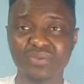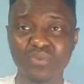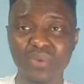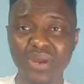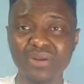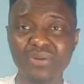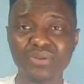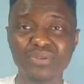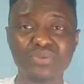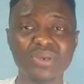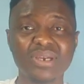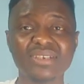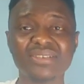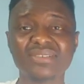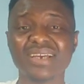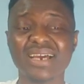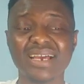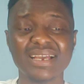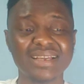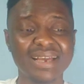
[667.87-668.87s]
Why don't you
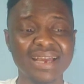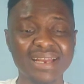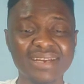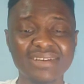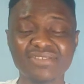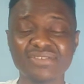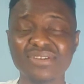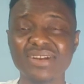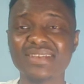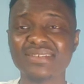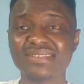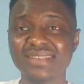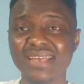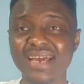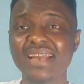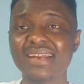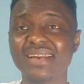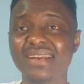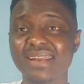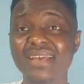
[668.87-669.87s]
address
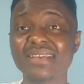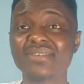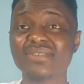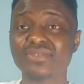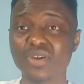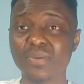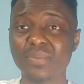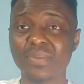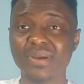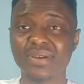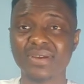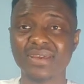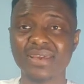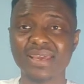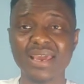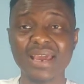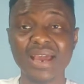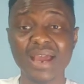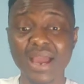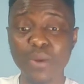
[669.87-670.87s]
that last summer?
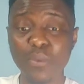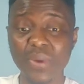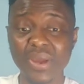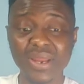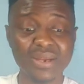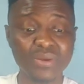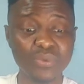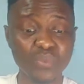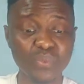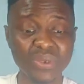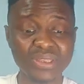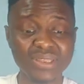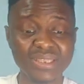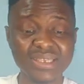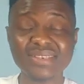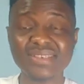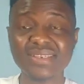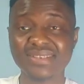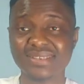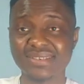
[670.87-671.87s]
When
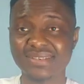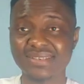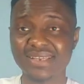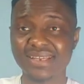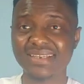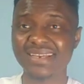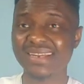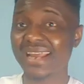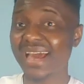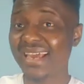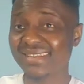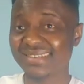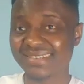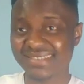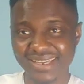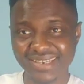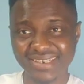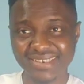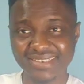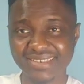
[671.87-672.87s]
this season started, I
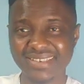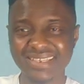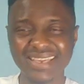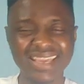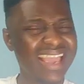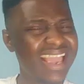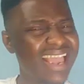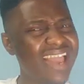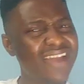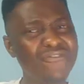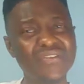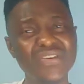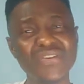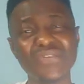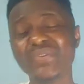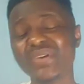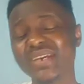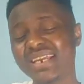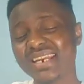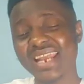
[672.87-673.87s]
said it.
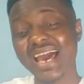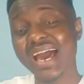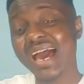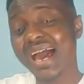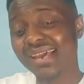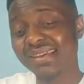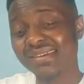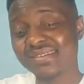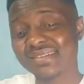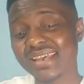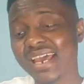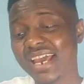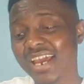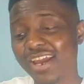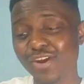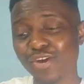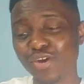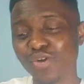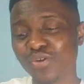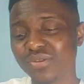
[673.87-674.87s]
Everything I
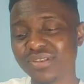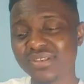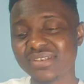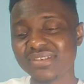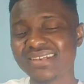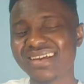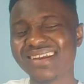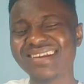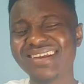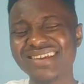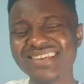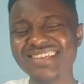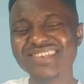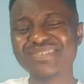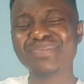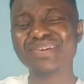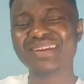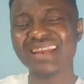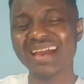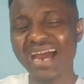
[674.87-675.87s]
said on this channel
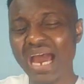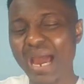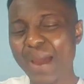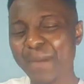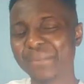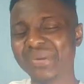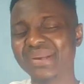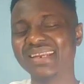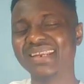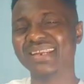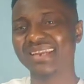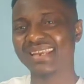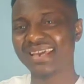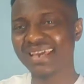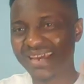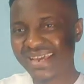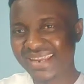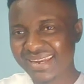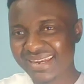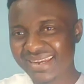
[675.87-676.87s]
has been happening.